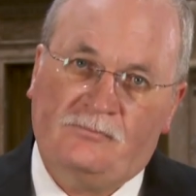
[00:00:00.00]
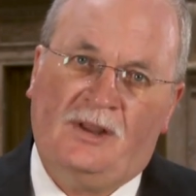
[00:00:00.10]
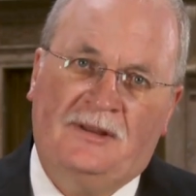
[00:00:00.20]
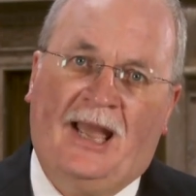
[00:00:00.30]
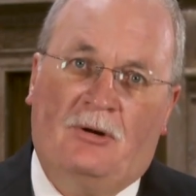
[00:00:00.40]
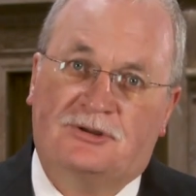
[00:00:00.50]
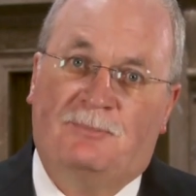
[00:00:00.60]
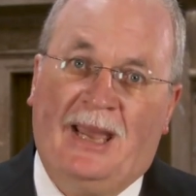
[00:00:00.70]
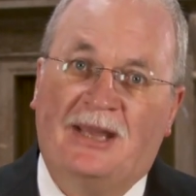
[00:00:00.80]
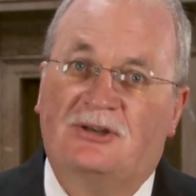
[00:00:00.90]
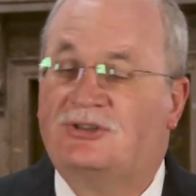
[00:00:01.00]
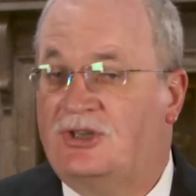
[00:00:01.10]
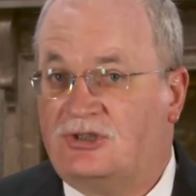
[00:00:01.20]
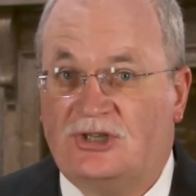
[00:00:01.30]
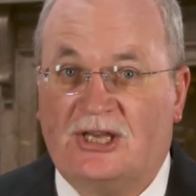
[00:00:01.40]
Now, as bad as
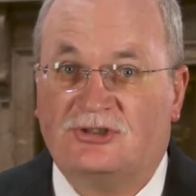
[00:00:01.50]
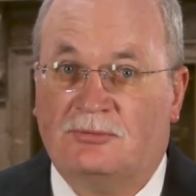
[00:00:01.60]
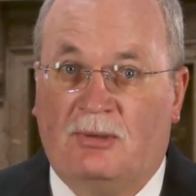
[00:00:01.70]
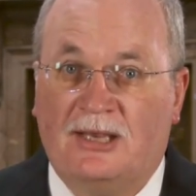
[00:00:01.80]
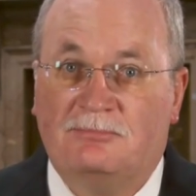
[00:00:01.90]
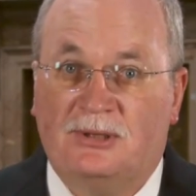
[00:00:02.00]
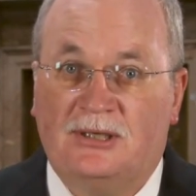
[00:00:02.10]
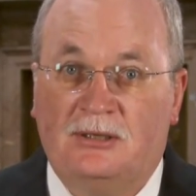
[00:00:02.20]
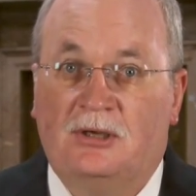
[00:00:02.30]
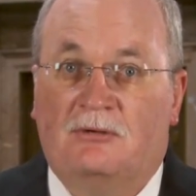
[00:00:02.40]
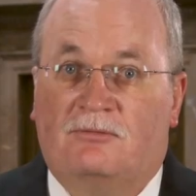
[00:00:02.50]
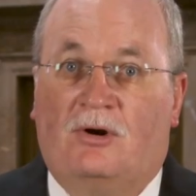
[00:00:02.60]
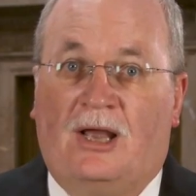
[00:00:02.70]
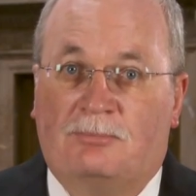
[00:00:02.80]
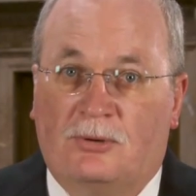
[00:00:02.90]
this session might be for
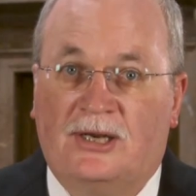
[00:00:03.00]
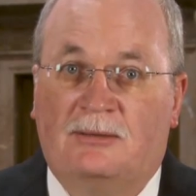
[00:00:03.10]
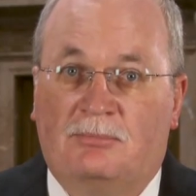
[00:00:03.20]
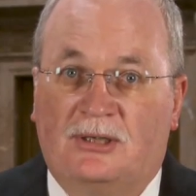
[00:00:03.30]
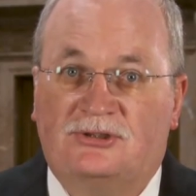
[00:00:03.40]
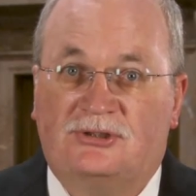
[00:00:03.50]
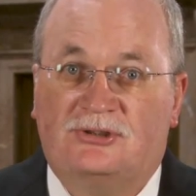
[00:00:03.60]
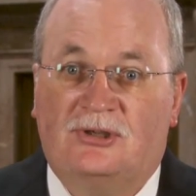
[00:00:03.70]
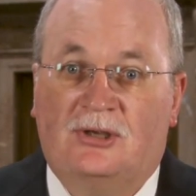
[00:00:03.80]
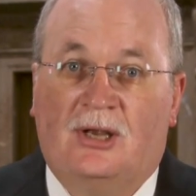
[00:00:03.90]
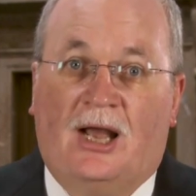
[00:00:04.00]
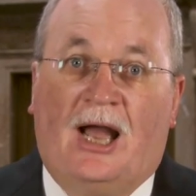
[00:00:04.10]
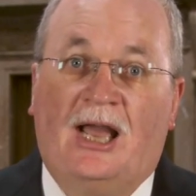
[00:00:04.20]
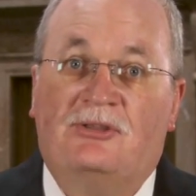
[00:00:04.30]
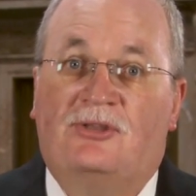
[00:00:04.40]
operating budgets,
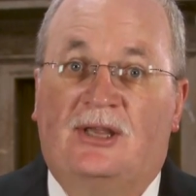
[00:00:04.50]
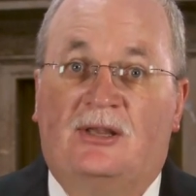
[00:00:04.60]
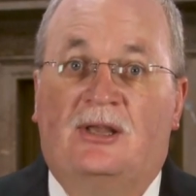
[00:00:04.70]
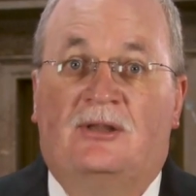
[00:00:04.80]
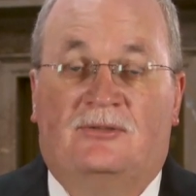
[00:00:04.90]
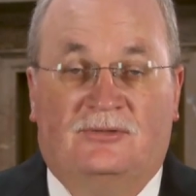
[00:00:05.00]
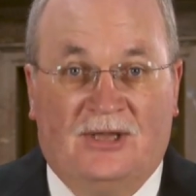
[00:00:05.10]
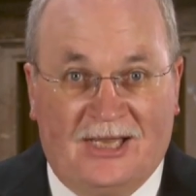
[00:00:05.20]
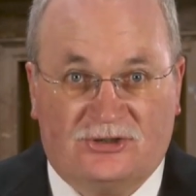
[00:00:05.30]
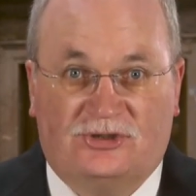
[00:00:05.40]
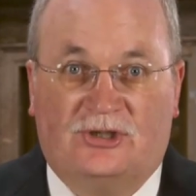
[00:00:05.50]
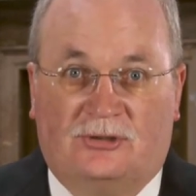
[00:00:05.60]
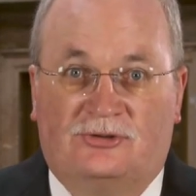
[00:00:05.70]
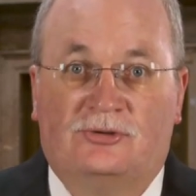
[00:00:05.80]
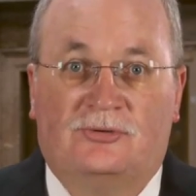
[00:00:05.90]
I think next
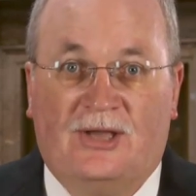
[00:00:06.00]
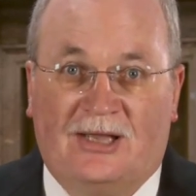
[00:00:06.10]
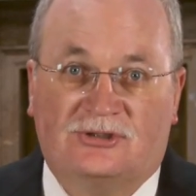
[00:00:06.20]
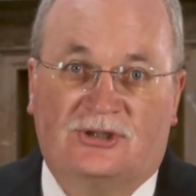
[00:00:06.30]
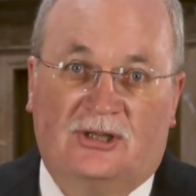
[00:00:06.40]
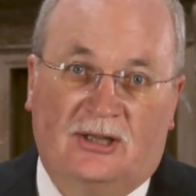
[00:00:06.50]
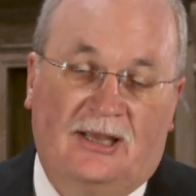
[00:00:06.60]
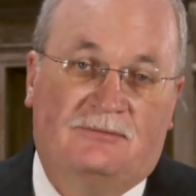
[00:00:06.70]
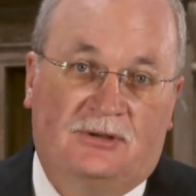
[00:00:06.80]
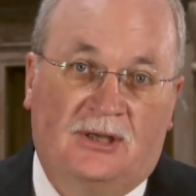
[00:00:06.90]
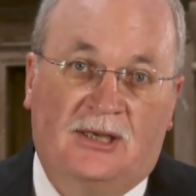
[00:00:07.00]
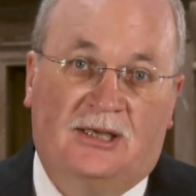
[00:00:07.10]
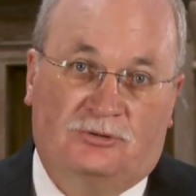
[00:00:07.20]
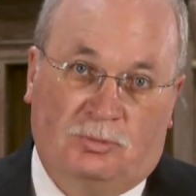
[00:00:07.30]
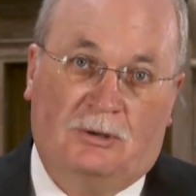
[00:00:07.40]
year, 2011,
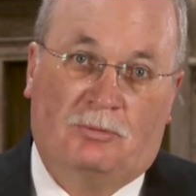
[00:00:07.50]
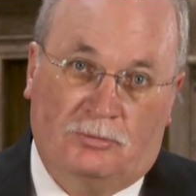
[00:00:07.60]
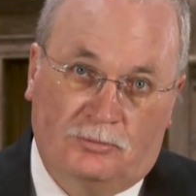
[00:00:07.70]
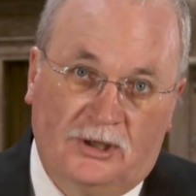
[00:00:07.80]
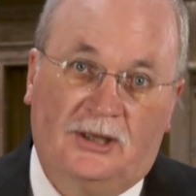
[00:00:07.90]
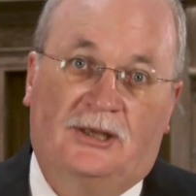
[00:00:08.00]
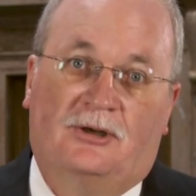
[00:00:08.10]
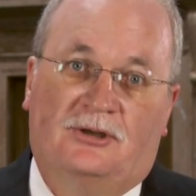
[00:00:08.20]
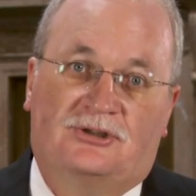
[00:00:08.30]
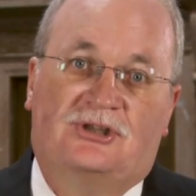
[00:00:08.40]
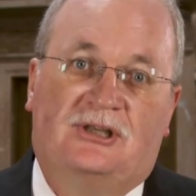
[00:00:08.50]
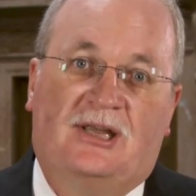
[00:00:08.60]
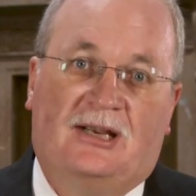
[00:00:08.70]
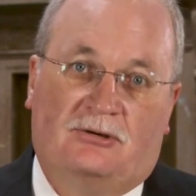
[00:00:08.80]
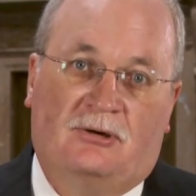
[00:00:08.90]
is where we're really going to see
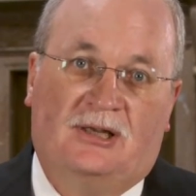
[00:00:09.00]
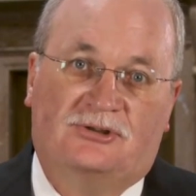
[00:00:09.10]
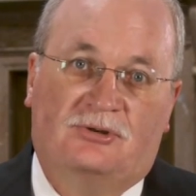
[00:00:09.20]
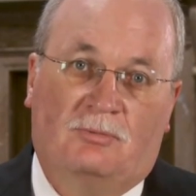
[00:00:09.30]
that crunch.